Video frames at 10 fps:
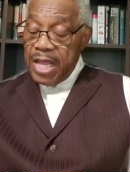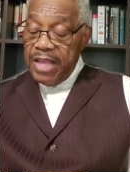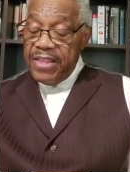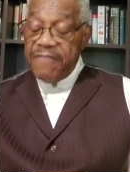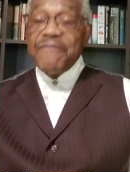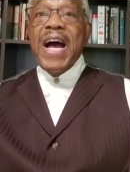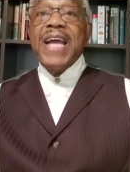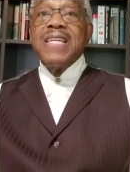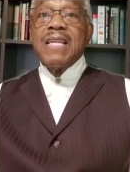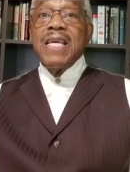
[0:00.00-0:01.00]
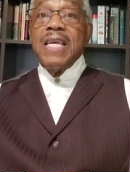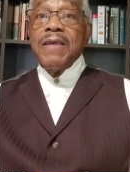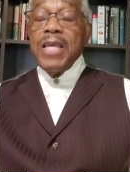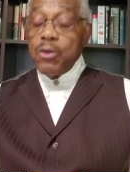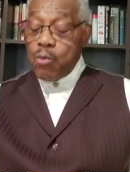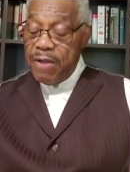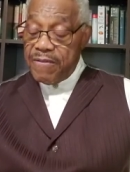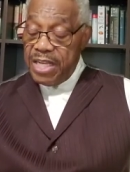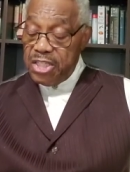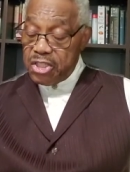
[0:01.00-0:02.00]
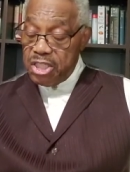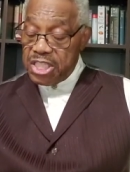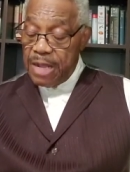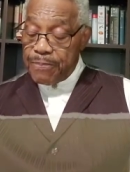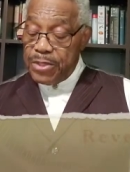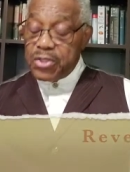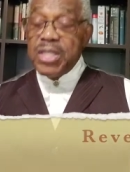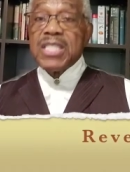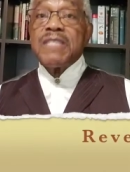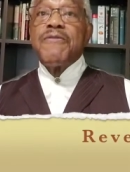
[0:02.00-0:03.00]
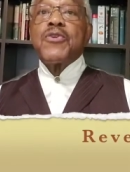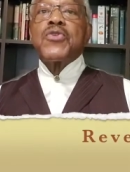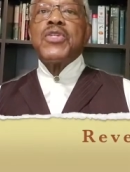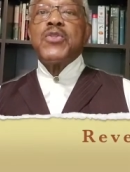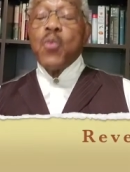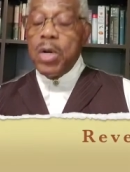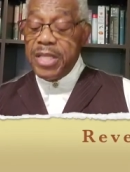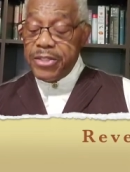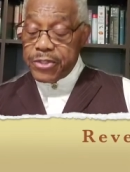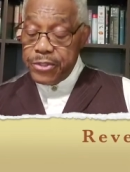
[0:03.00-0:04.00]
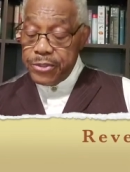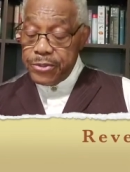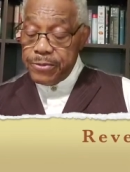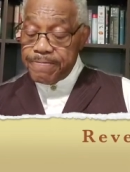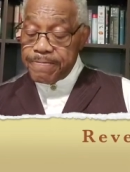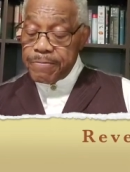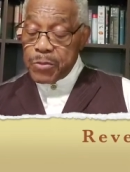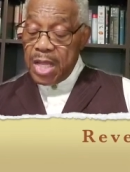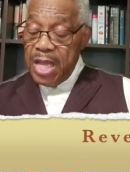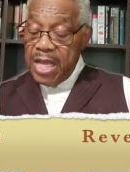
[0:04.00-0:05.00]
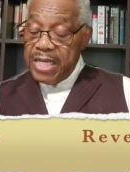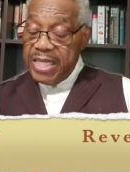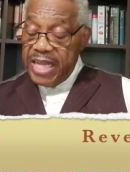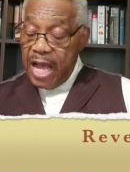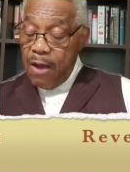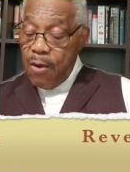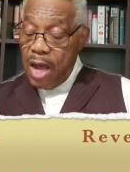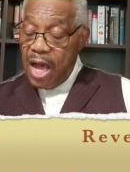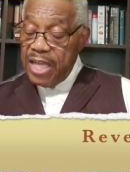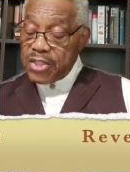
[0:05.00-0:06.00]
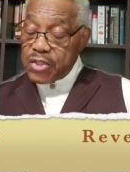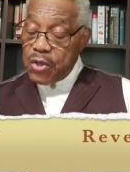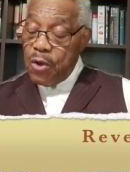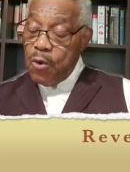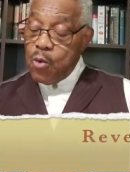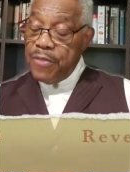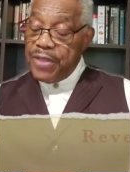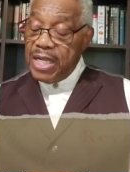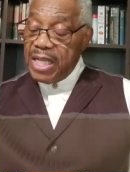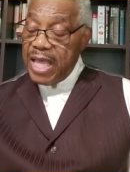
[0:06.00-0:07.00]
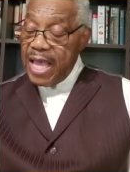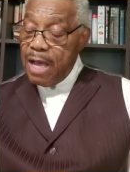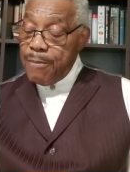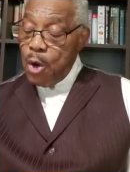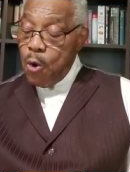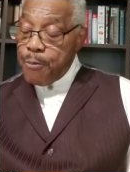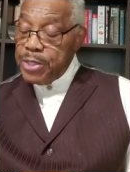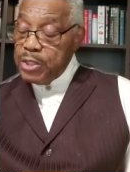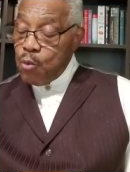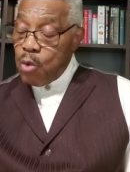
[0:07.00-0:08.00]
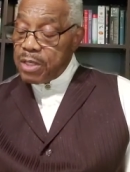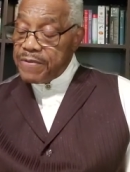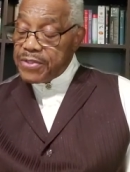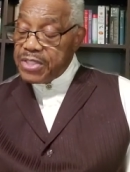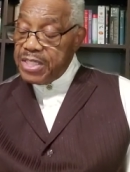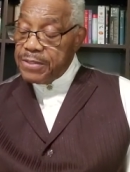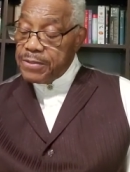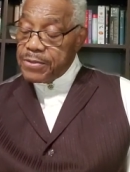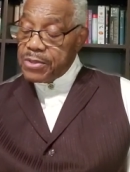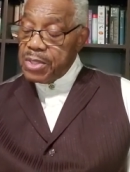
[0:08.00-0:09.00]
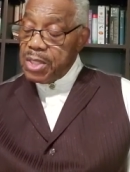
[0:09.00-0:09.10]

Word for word: And then finally, in Revelation chapter 6, verses 1 and 2, Now I saw when the Lamb opened one of the seals,